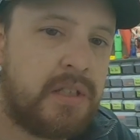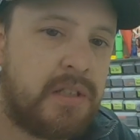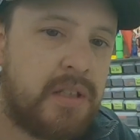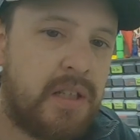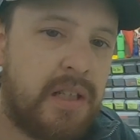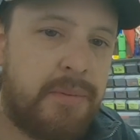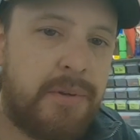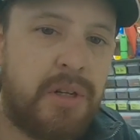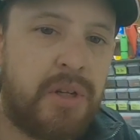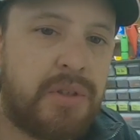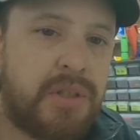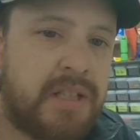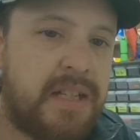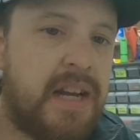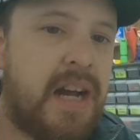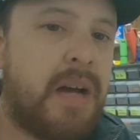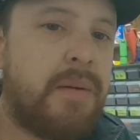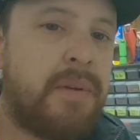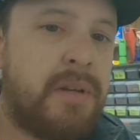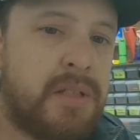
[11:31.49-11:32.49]
Now, let me know in the
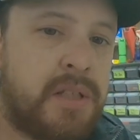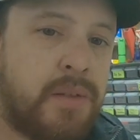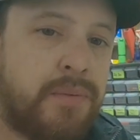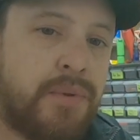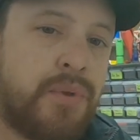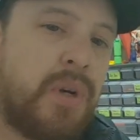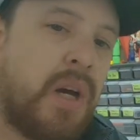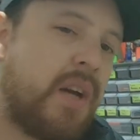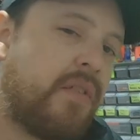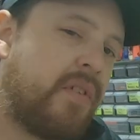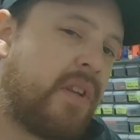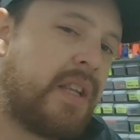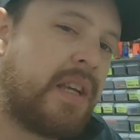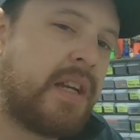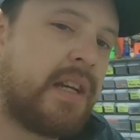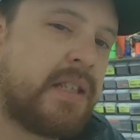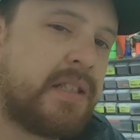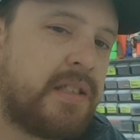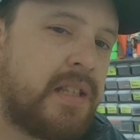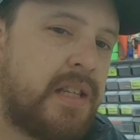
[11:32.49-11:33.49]
comments if you have any
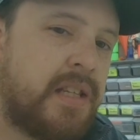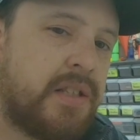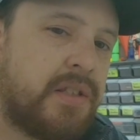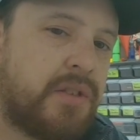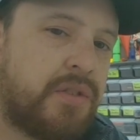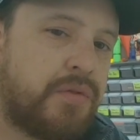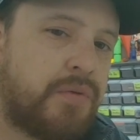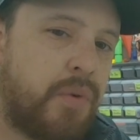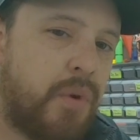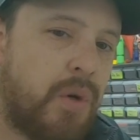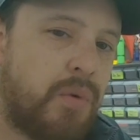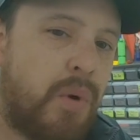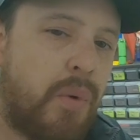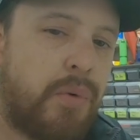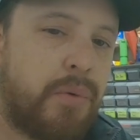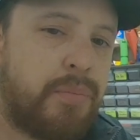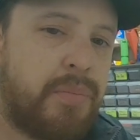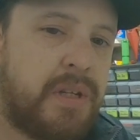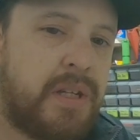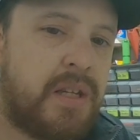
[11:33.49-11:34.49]
ideas for what
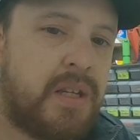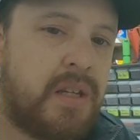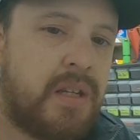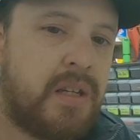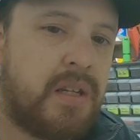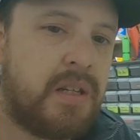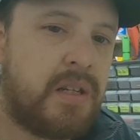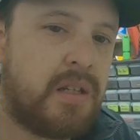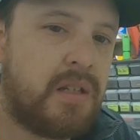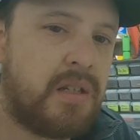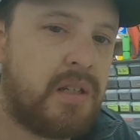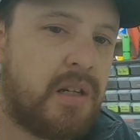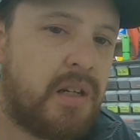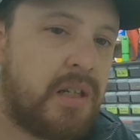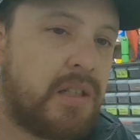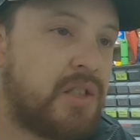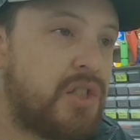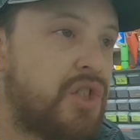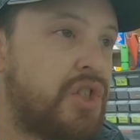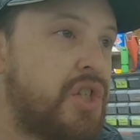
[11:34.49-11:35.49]
would be
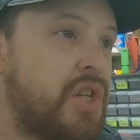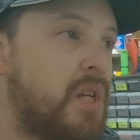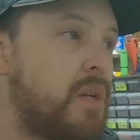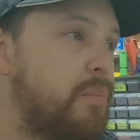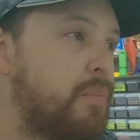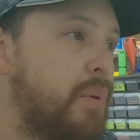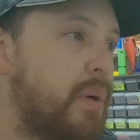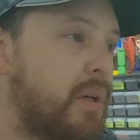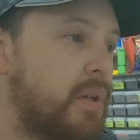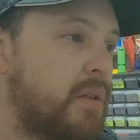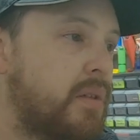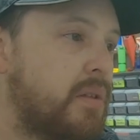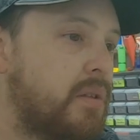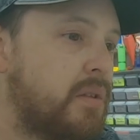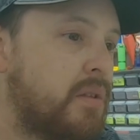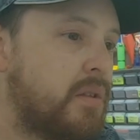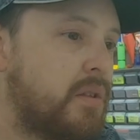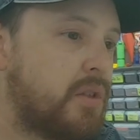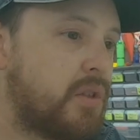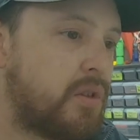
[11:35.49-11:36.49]
a cheap
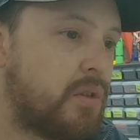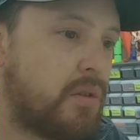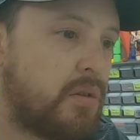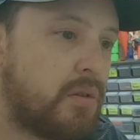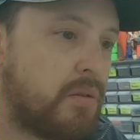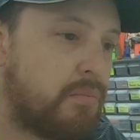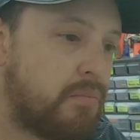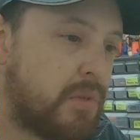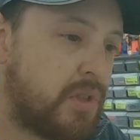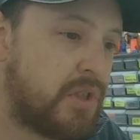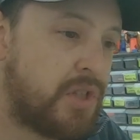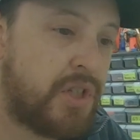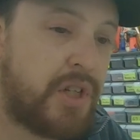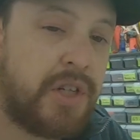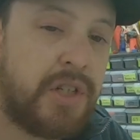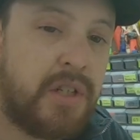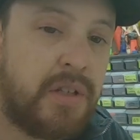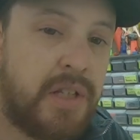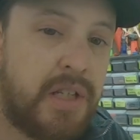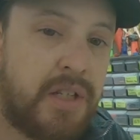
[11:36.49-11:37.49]

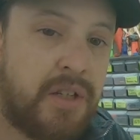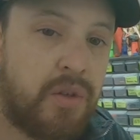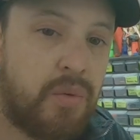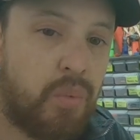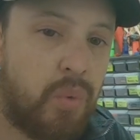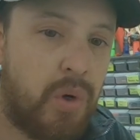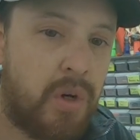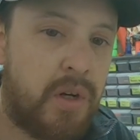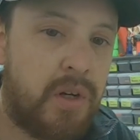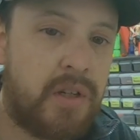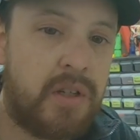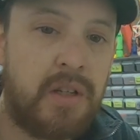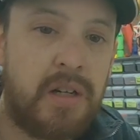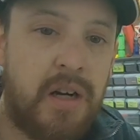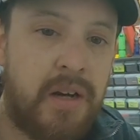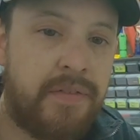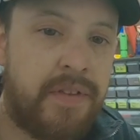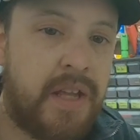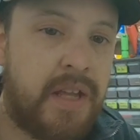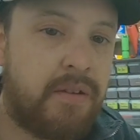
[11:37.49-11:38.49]
material that could work
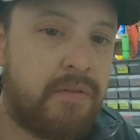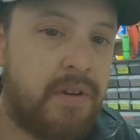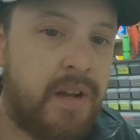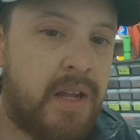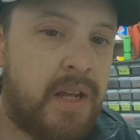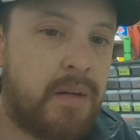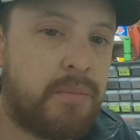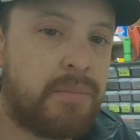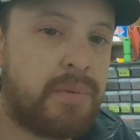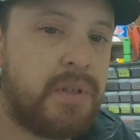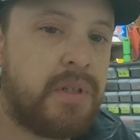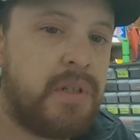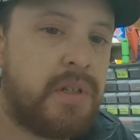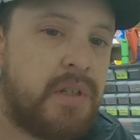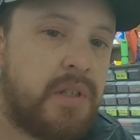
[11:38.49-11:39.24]
on that ramp.